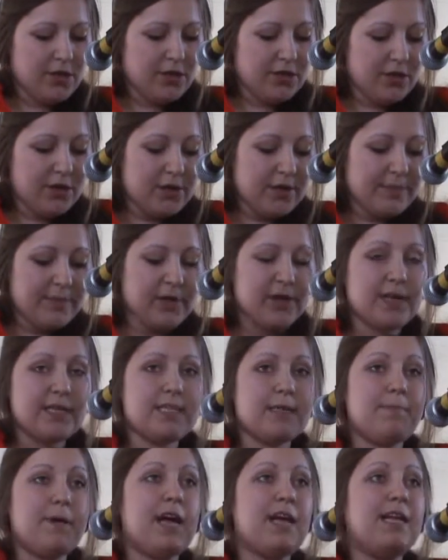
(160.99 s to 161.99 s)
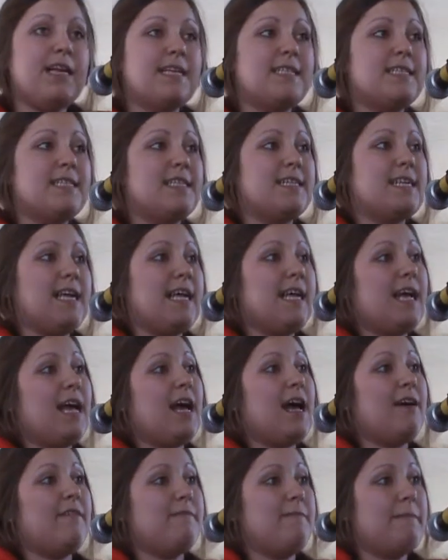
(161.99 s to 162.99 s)
30 municipalities to date
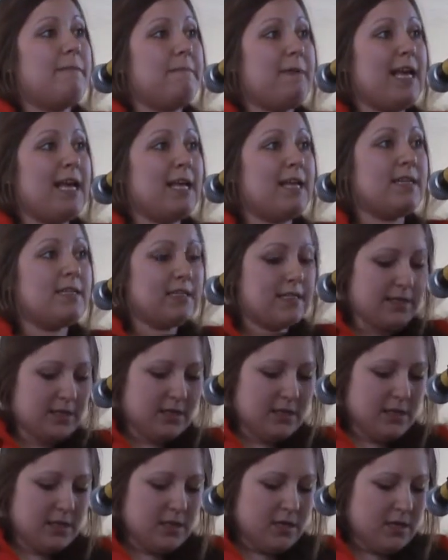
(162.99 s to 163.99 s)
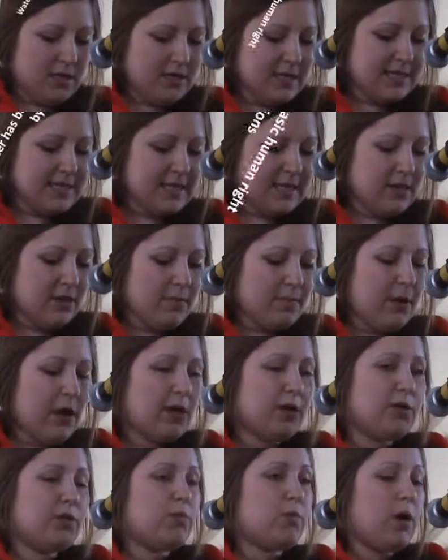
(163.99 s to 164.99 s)
have banned the sale of
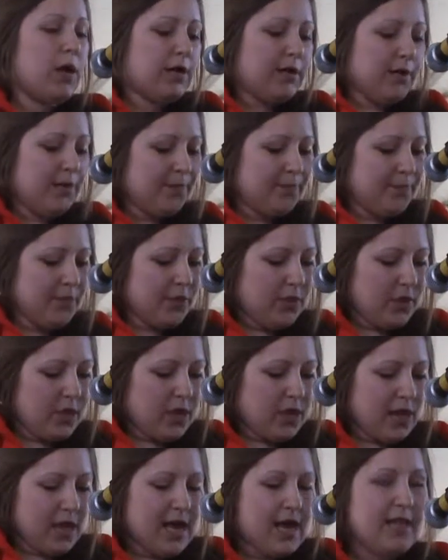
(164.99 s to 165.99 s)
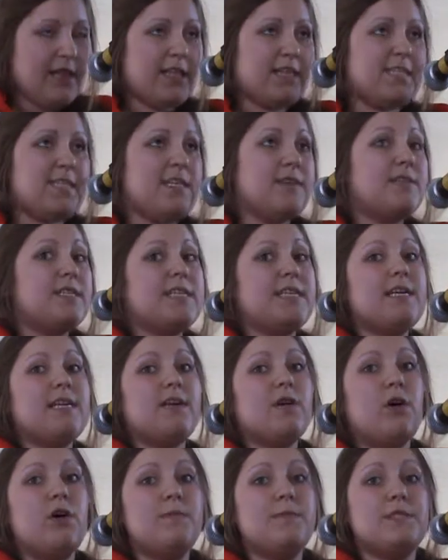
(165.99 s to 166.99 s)
bottled water, and the
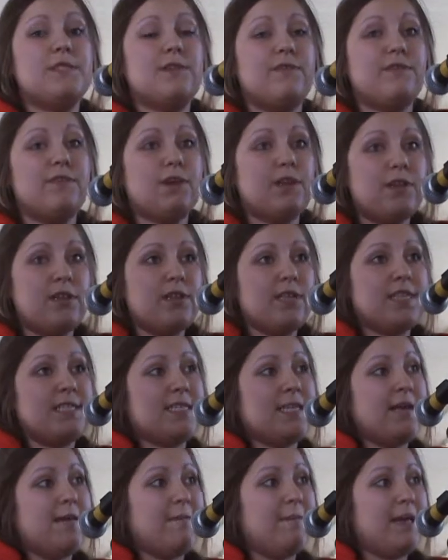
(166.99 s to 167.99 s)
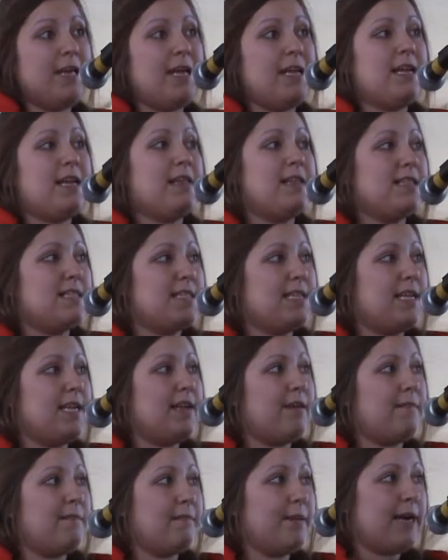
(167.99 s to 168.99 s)
COC hopes to further this campaign in the
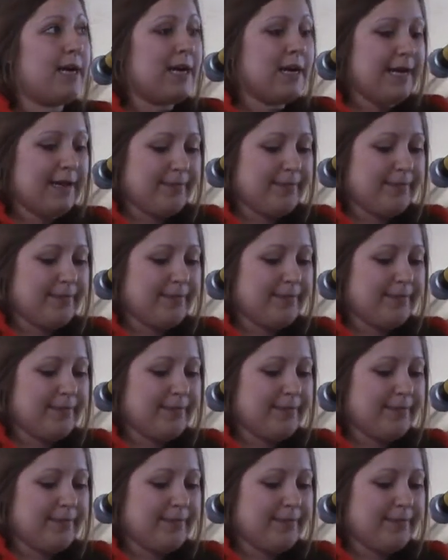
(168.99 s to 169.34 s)
city of Barrie.